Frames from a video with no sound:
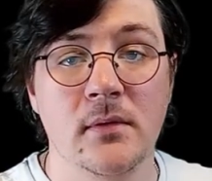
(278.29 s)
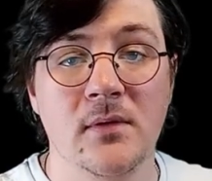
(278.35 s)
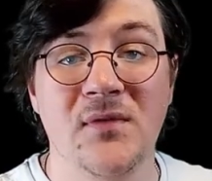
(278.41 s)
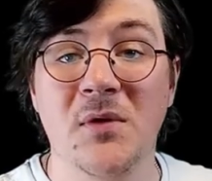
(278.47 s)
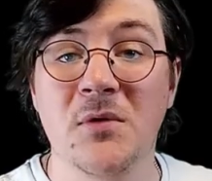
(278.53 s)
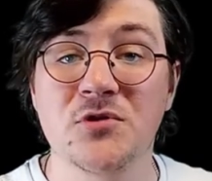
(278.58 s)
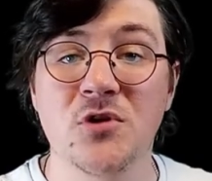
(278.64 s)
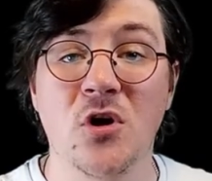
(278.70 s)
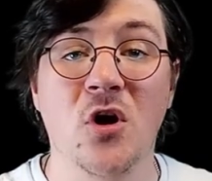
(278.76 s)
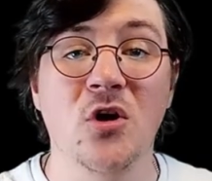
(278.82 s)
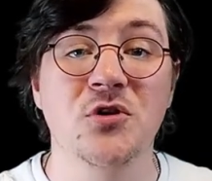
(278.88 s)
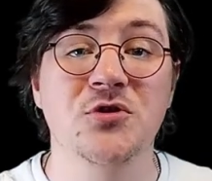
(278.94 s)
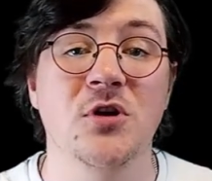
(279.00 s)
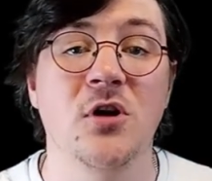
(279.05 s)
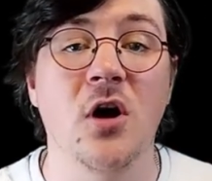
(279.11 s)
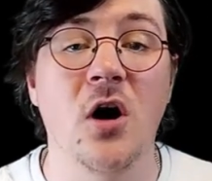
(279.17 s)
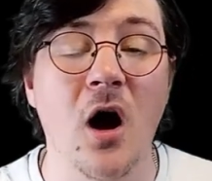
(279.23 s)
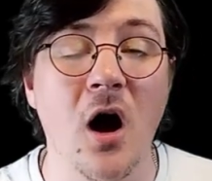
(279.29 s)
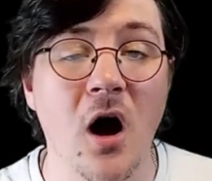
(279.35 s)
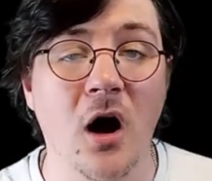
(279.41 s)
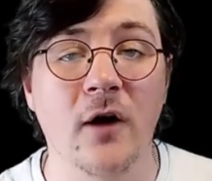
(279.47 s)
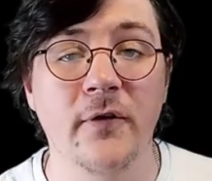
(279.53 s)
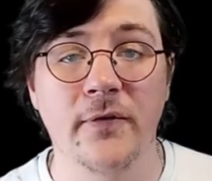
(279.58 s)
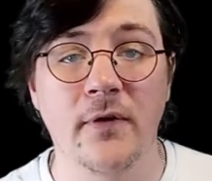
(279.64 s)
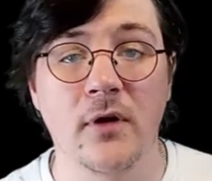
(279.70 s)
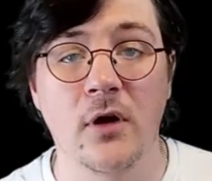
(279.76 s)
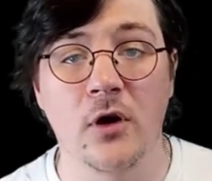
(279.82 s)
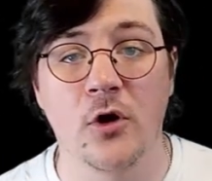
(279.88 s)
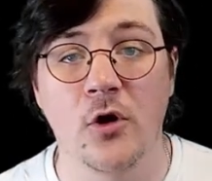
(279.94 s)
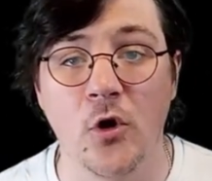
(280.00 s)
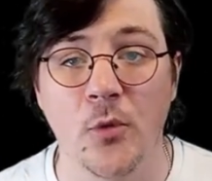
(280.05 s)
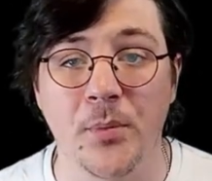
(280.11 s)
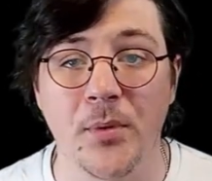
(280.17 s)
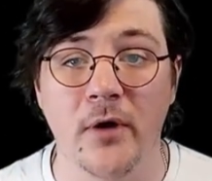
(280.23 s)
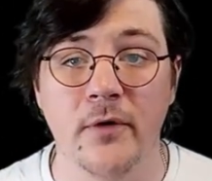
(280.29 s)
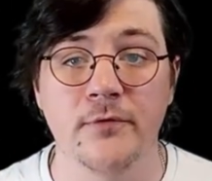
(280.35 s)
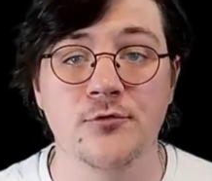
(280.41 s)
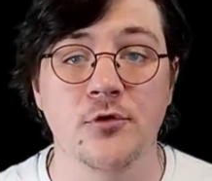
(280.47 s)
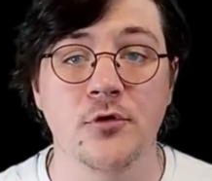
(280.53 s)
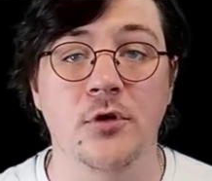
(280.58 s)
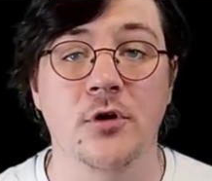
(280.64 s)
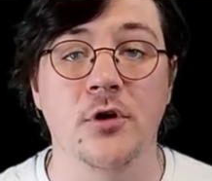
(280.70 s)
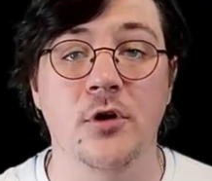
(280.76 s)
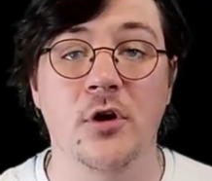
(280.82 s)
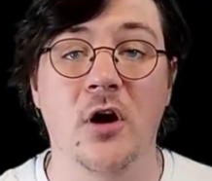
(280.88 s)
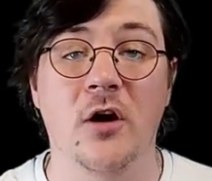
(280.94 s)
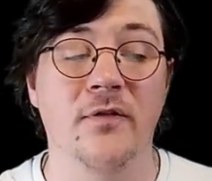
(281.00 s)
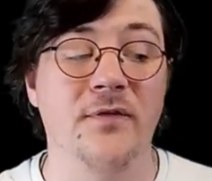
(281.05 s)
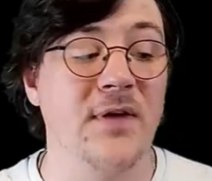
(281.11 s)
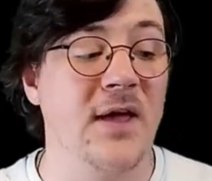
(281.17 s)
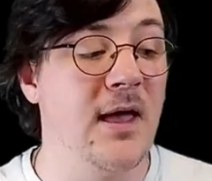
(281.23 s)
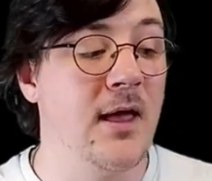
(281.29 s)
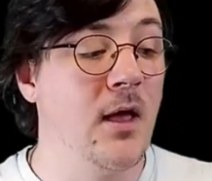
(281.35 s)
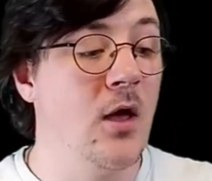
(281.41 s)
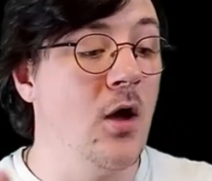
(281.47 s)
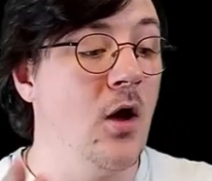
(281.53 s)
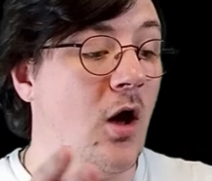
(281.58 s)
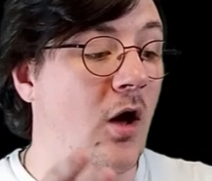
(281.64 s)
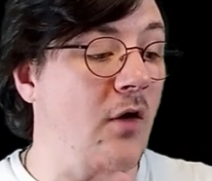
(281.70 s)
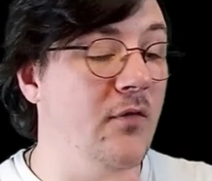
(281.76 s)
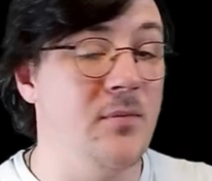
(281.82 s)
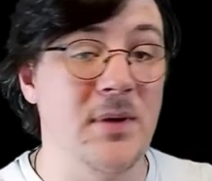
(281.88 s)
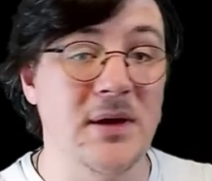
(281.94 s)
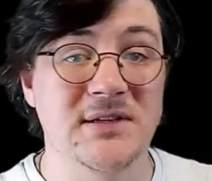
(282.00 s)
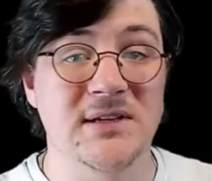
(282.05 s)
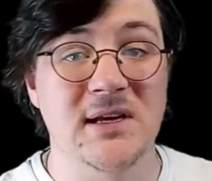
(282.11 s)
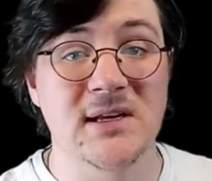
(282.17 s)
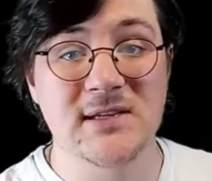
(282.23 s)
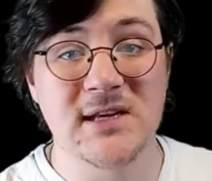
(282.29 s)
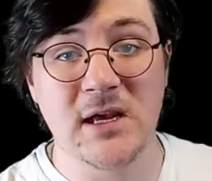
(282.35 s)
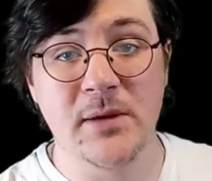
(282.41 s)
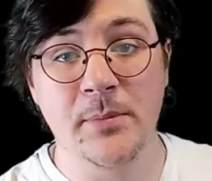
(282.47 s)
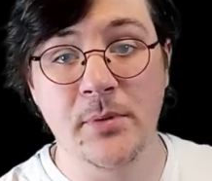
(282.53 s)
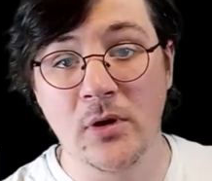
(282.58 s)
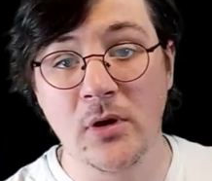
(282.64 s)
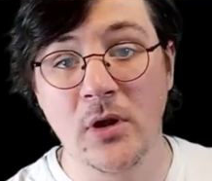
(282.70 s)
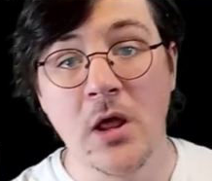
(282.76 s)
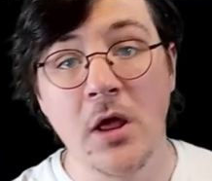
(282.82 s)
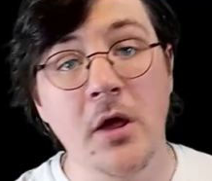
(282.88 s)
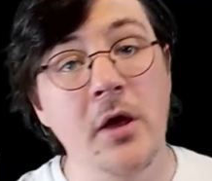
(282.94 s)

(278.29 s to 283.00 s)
There was also half a cup of drunken coffee on the bedside table.